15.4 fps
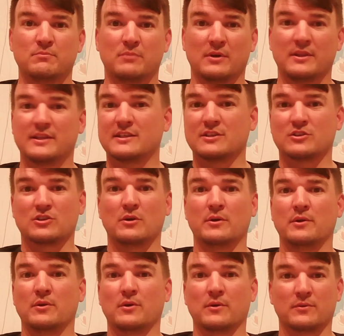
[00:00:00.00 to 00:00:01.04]
But this is
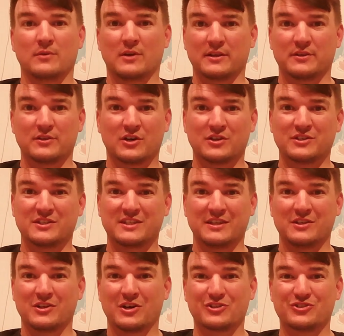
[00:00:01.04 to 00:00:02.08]
going on like
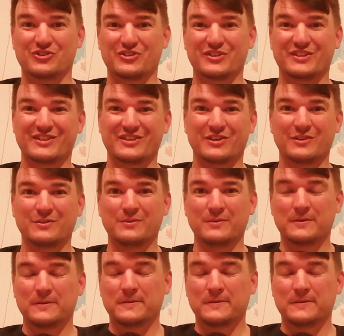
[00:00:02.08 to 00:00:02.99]
1900s, you know.